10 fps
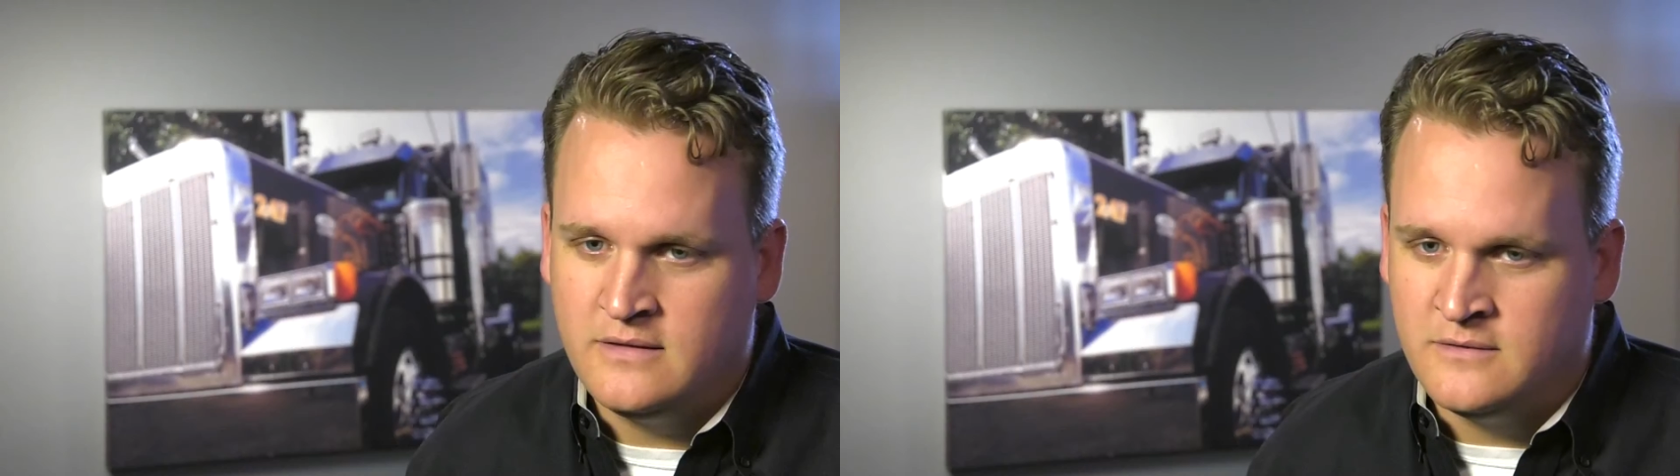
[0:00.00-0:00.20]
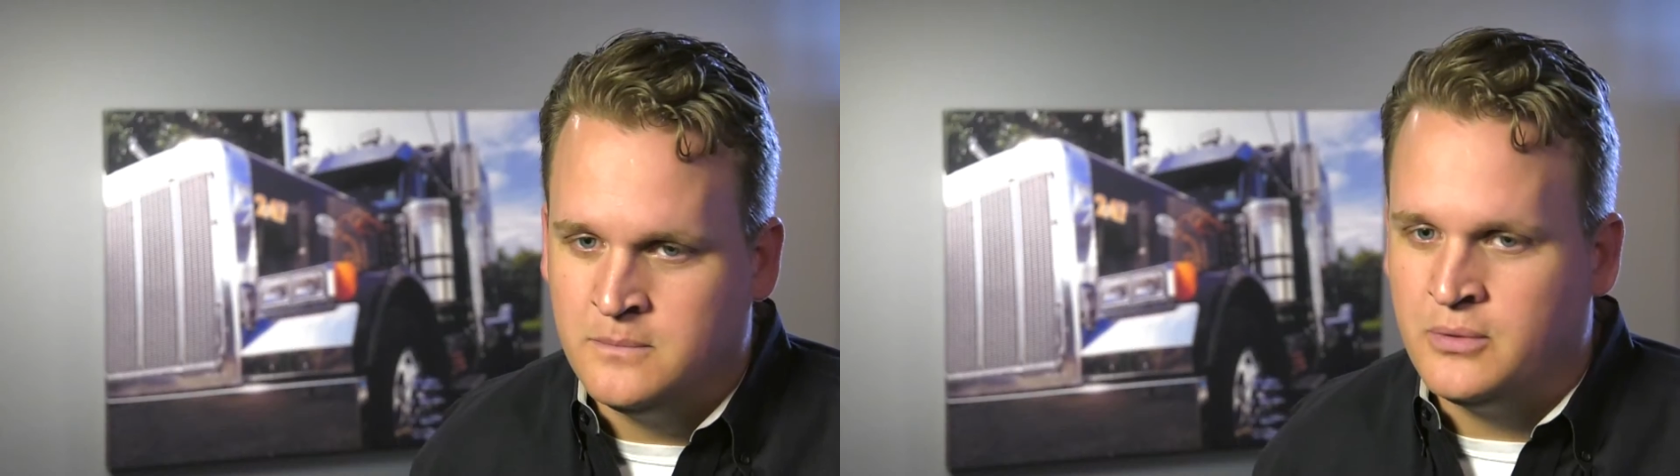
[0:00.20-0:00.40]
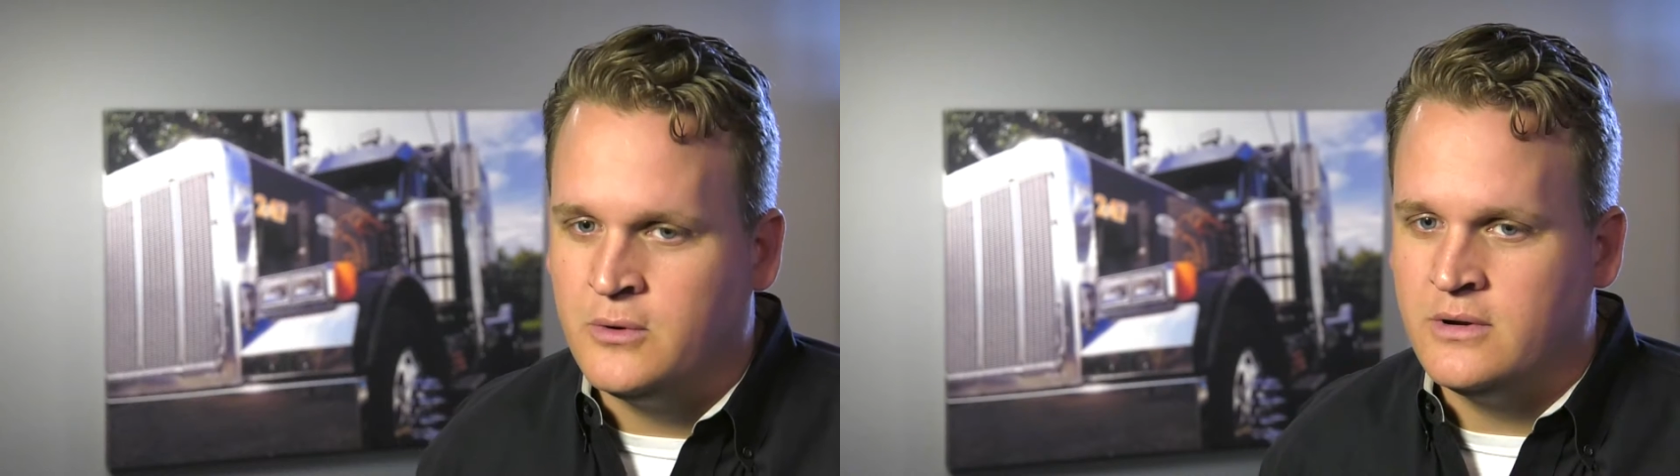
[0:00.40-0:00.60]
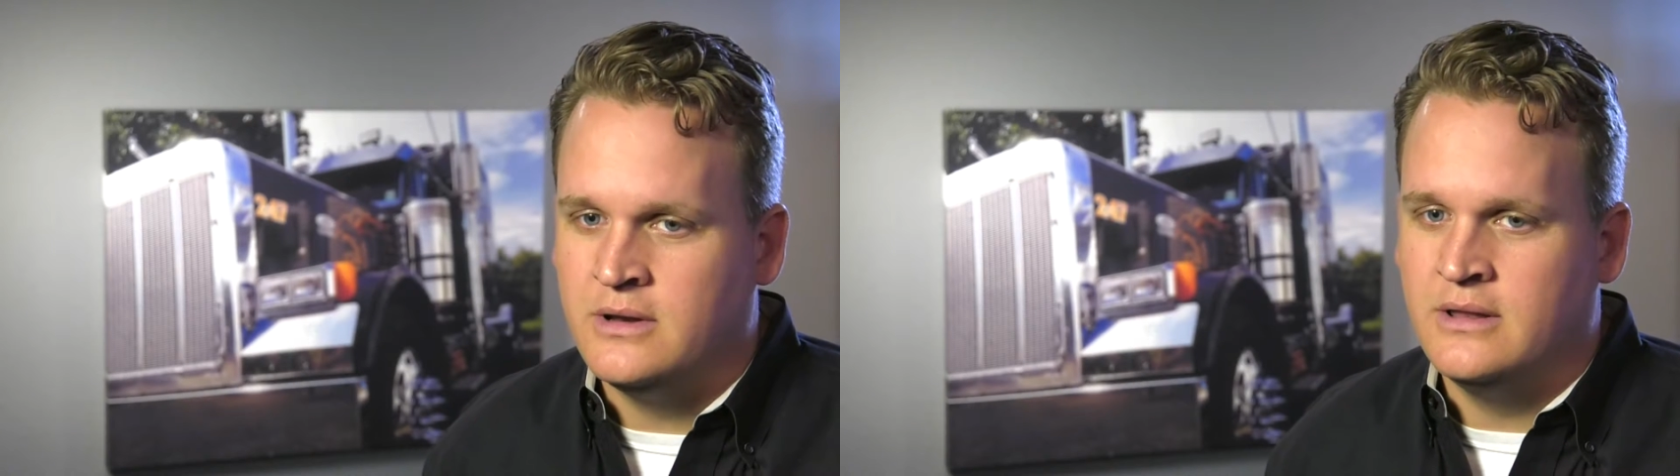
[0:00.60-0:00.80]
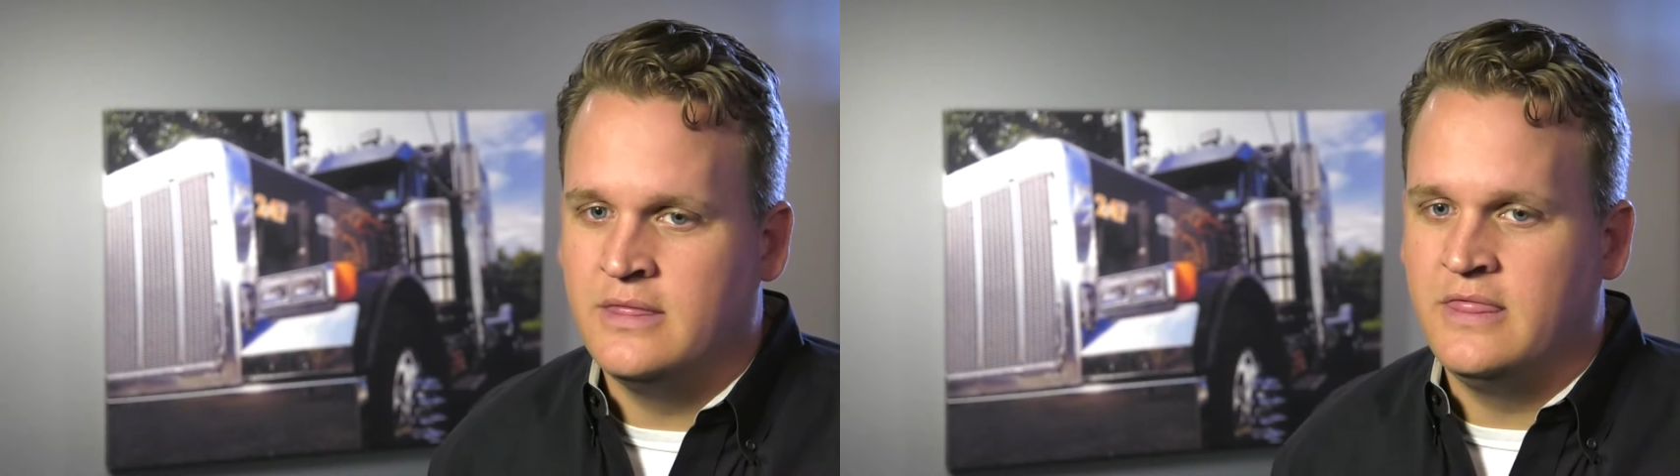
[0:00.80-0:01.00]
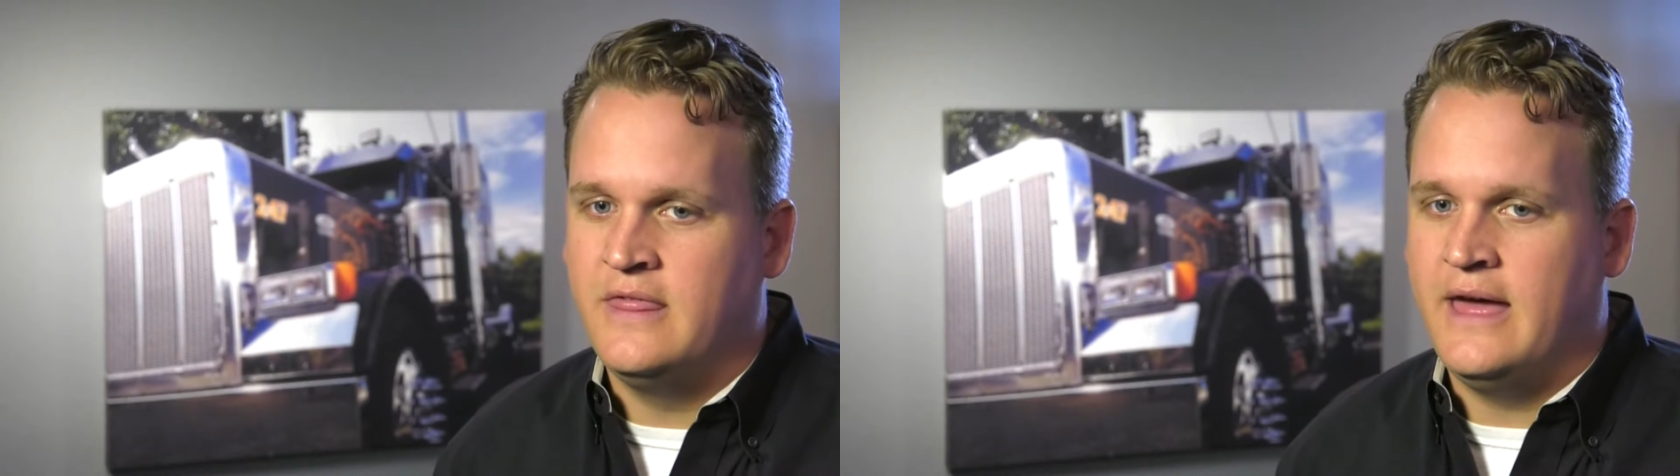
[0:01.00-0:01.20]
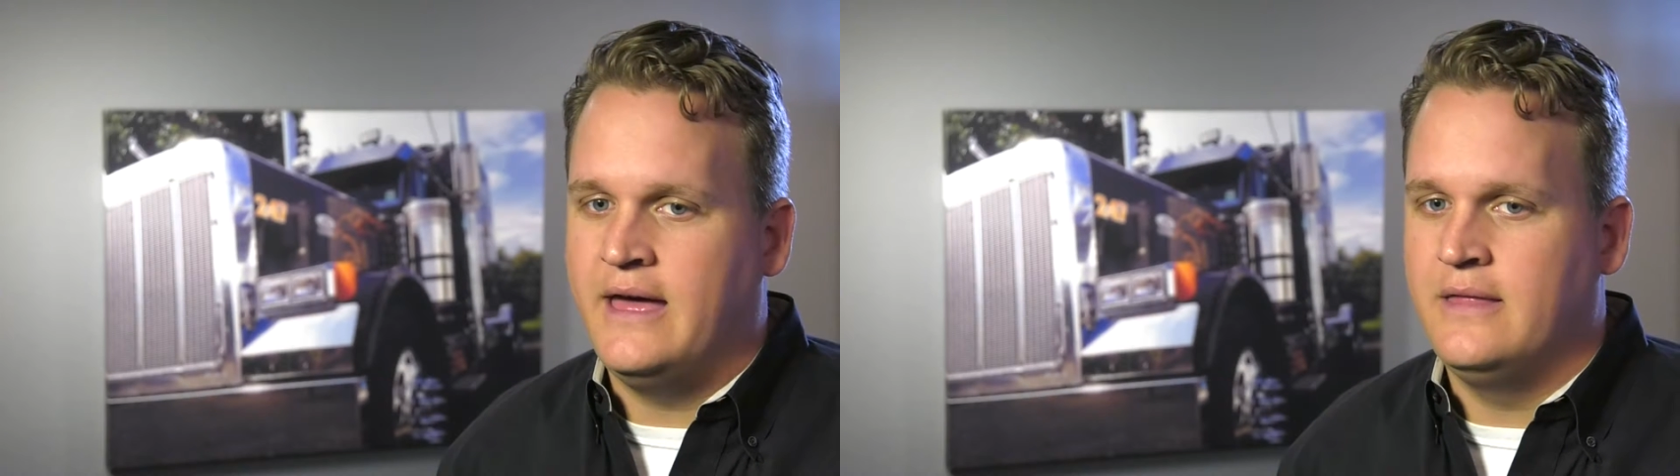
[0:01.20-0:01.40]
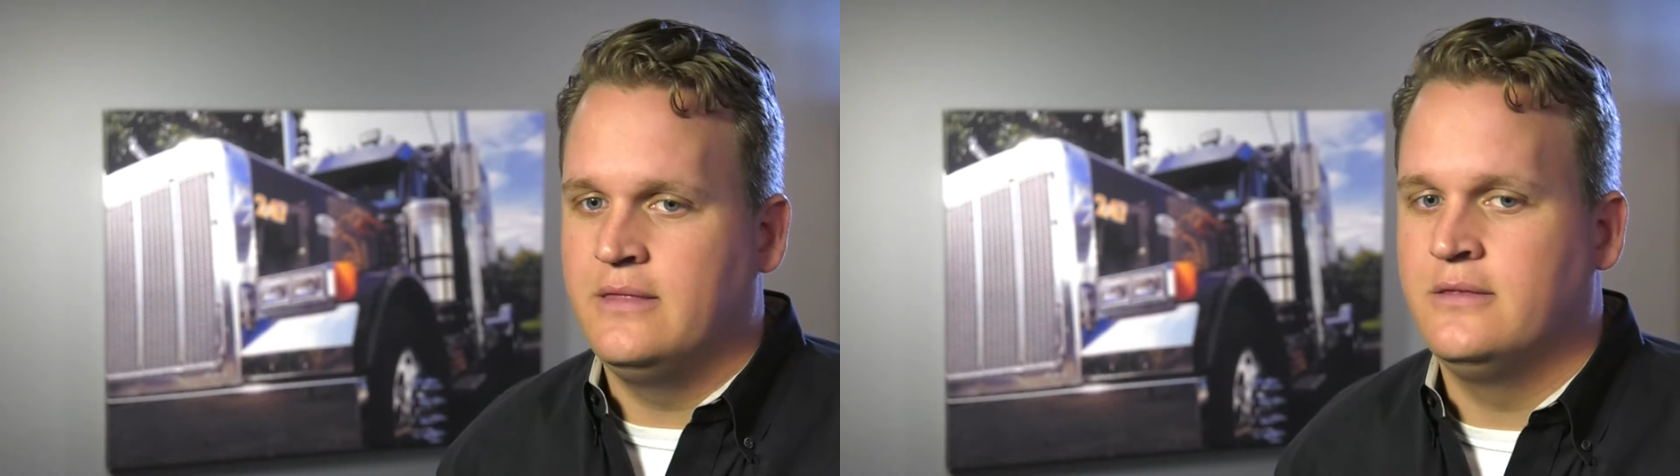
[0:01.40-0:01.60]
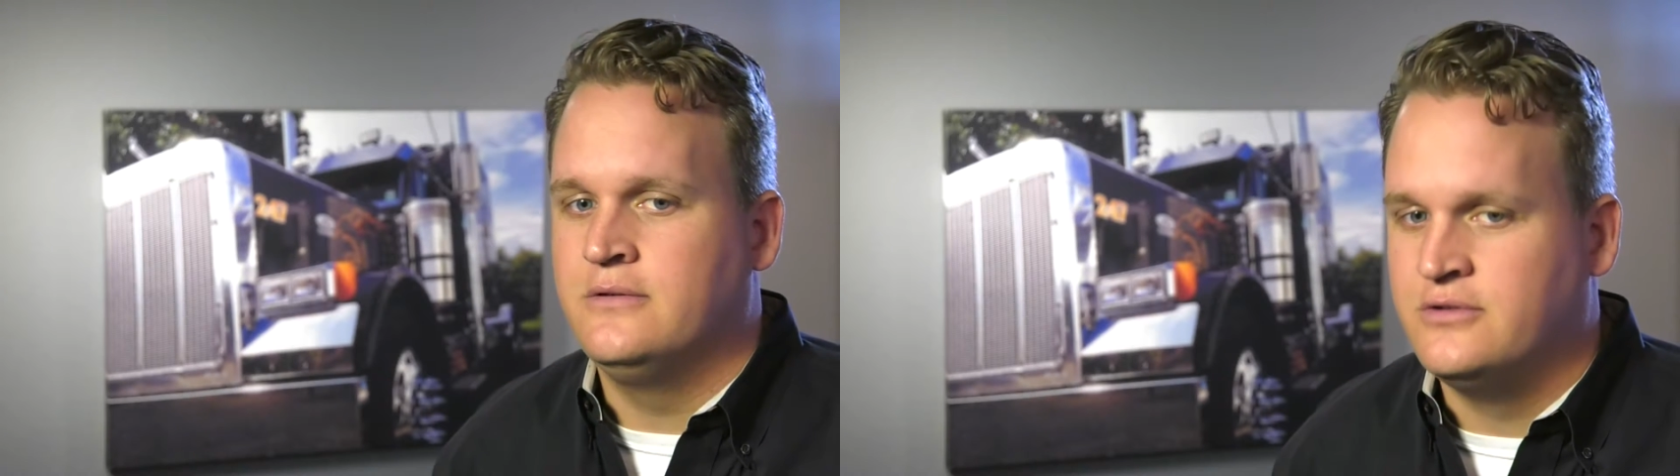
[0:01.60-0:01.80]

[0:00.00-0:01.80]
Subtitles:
It's important that